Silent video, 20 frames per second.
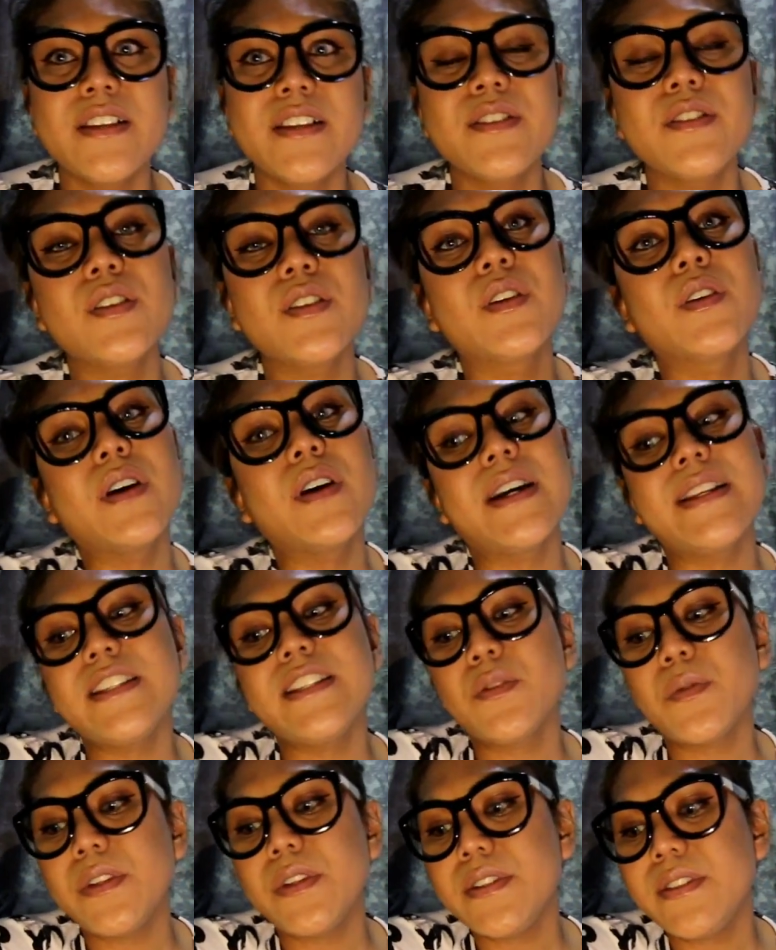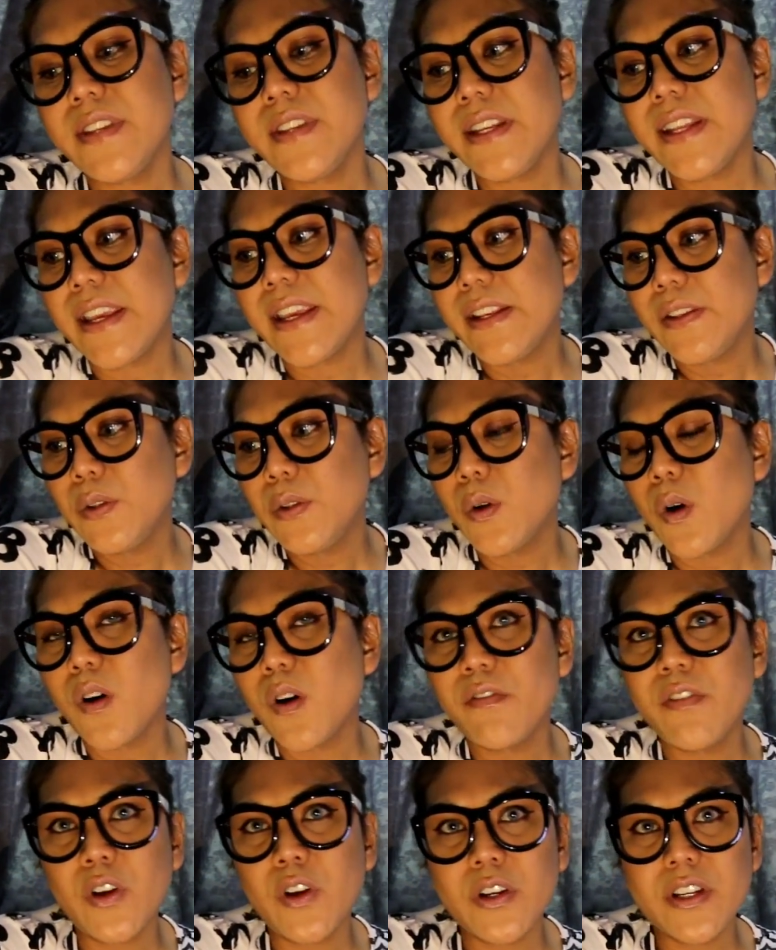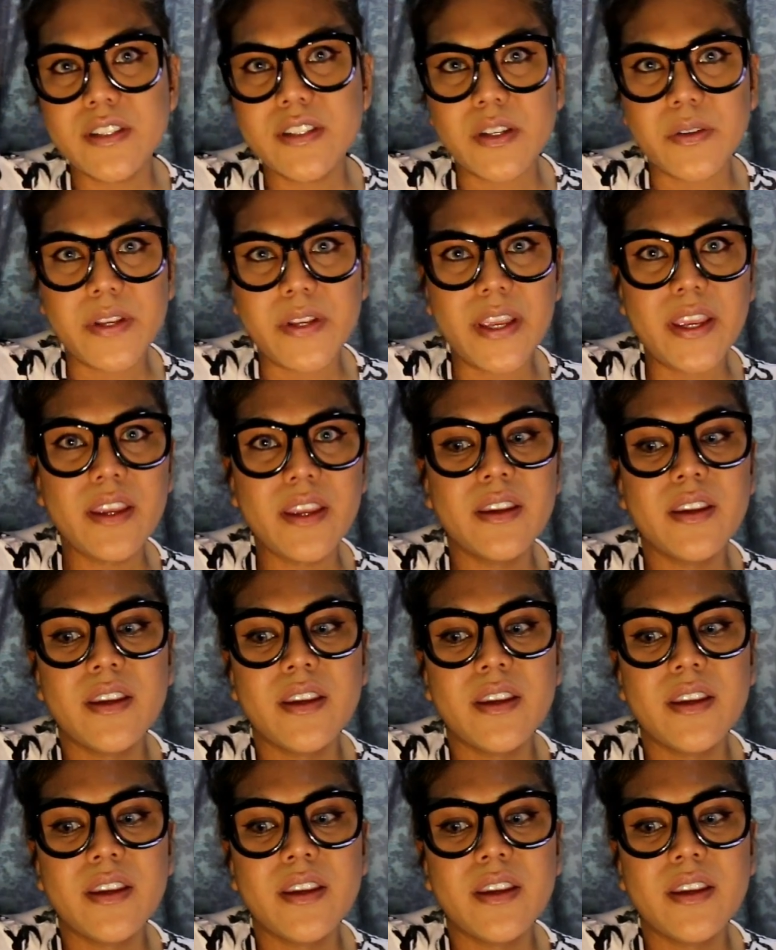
So I just want to say that to all vloggers out there,